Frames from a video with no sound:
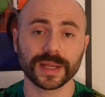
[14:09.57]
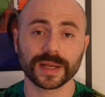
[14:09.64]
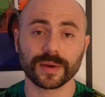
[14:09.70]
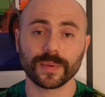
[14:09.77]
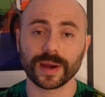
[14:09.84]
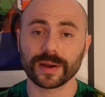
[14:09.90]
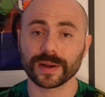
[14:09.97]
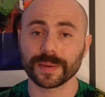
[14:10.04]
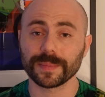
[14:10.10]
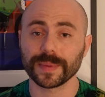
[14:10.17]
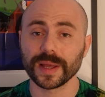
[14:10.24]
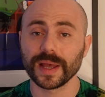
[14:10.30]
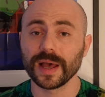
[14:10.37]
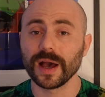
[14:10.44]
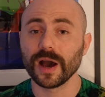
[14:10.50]
And I wound up
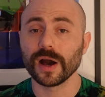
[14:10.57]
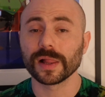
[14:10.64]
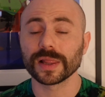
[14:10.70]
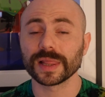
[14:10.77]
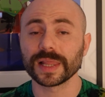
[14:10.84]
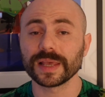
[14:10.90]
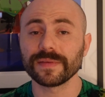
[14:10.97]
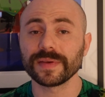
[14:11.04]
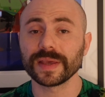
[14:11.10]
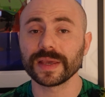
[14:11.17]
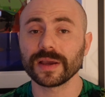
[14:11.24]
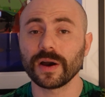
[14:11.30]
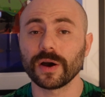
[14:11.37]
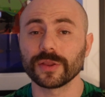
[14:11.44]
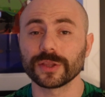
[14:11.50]

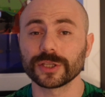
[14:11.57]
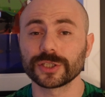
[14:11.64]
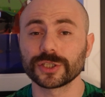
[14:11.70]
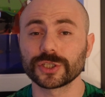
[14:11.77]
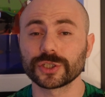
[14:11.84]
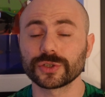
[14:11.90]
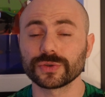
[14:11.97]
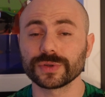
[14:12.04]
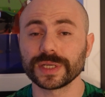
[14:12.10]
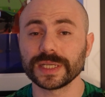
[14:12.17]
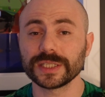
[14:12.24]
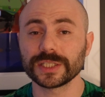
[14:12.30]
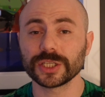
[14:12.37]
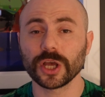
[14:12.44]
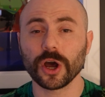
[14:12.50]
living on the
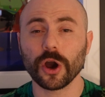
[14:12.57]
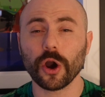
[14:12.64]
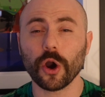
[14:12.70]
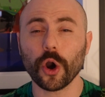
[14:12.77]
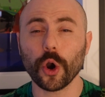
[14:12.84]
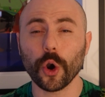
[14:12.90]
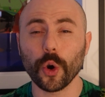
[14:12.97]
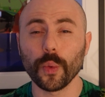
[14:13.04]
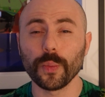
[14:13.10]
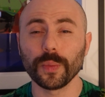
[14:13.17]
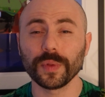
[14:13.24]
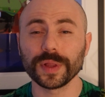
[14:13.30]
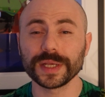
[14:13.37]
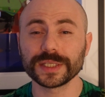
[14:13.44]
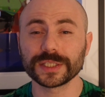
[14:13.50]
streets,
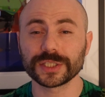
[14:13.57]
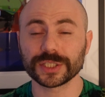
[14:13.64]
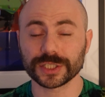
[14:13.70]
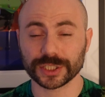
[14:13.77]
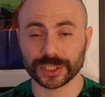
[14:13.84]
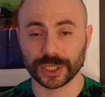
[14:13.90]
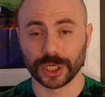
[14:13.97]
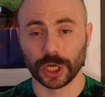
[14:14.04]
homeless,